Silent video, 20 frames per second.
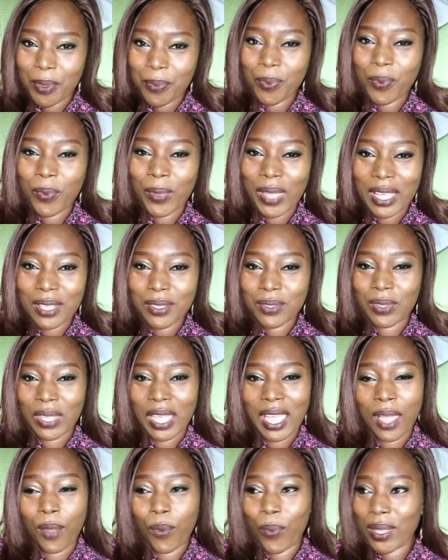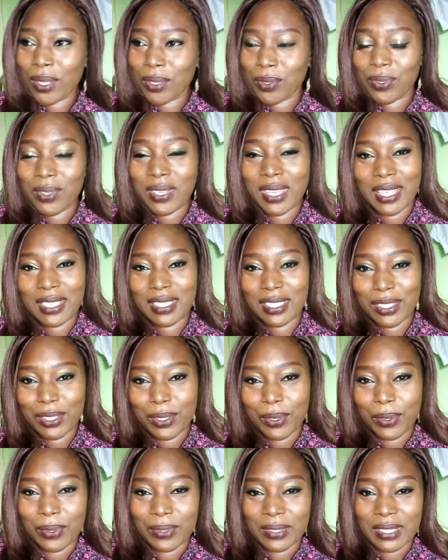people will ask you ah where did you get this
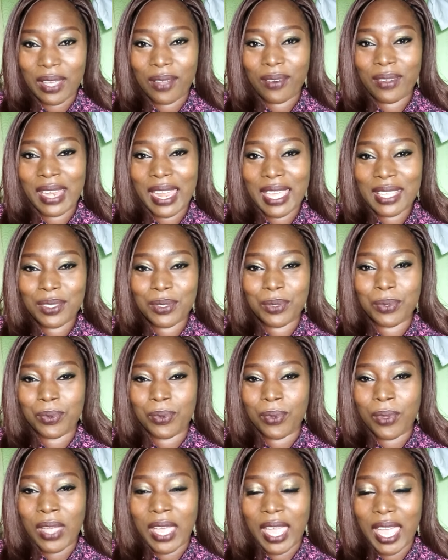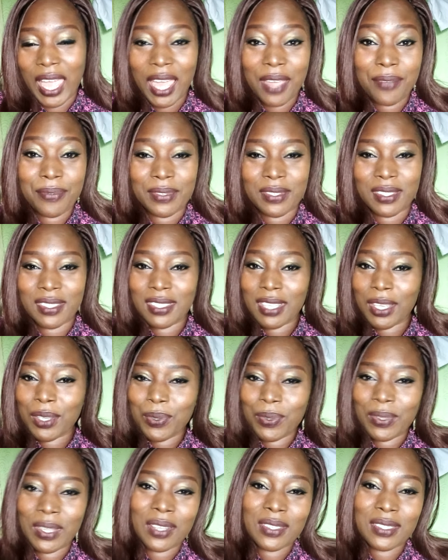clothes i would like to have it then
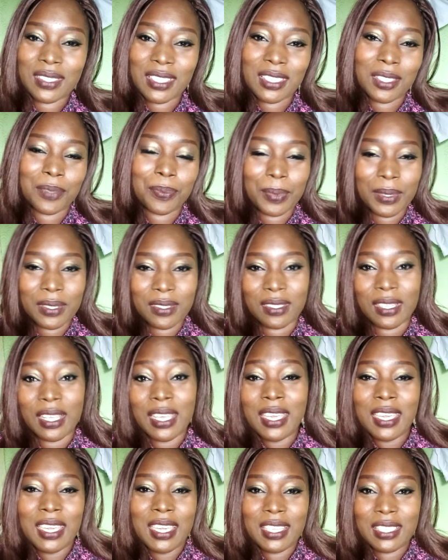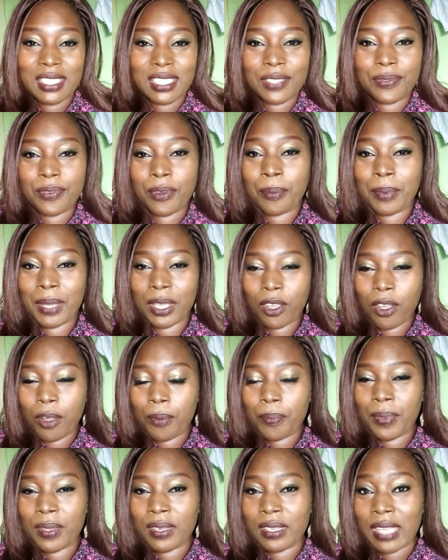you now tell the person it is from my
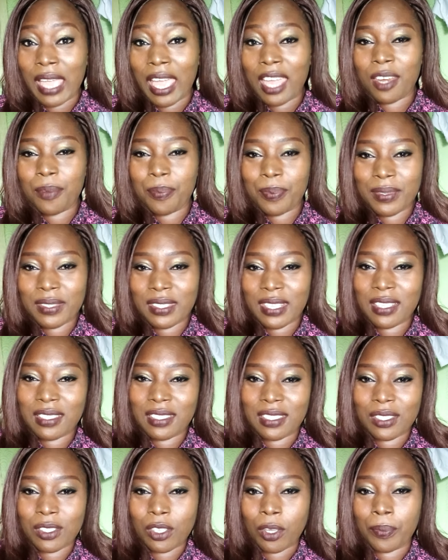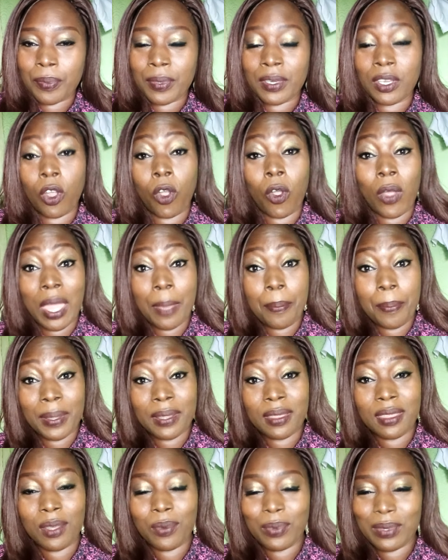company i represent this company or i
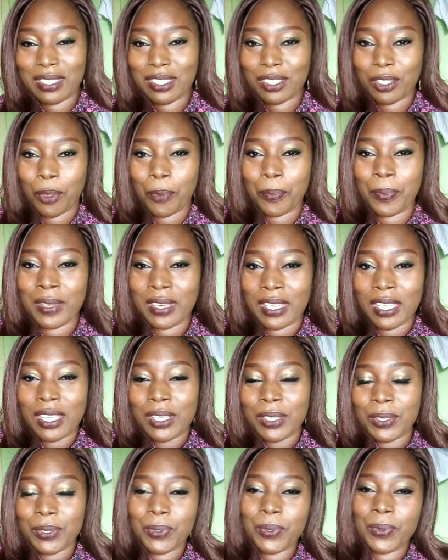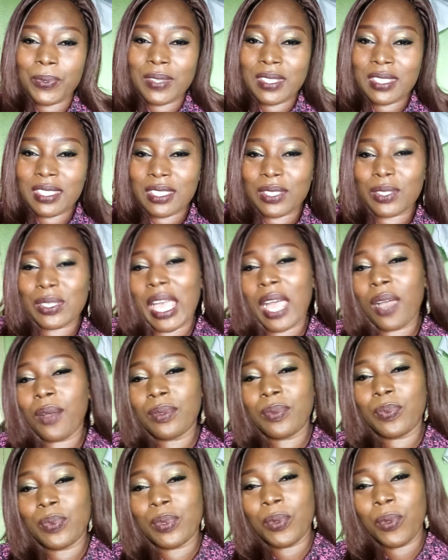partner with this company so this is how
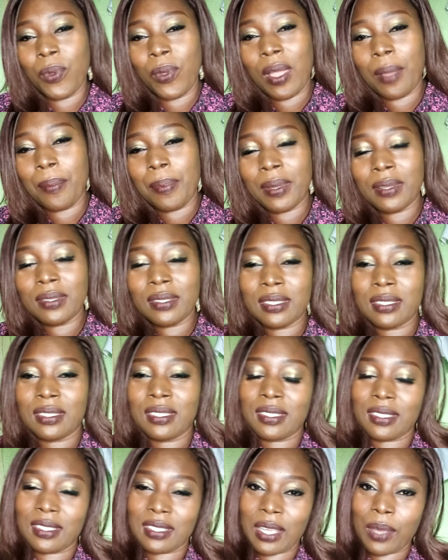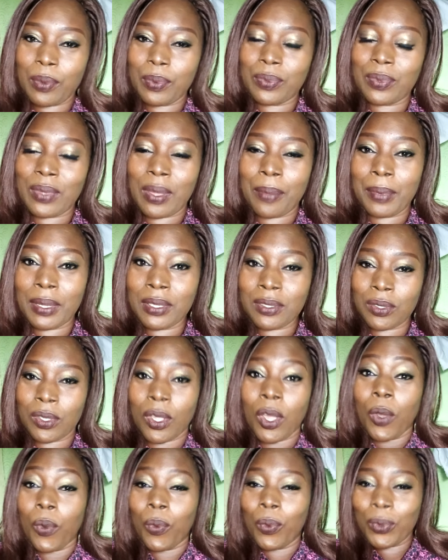we go about it this is how we do about it
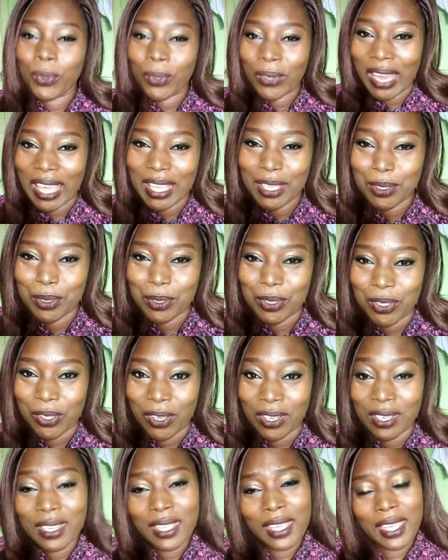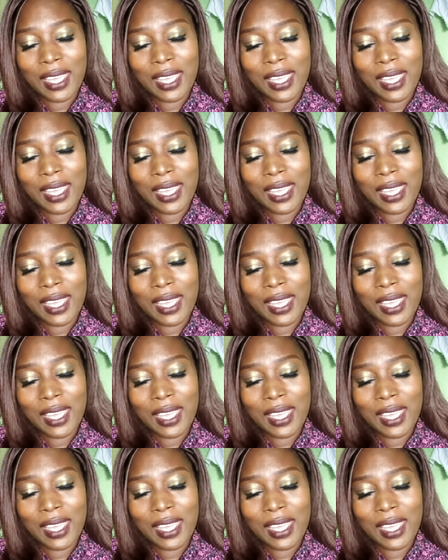would you like to join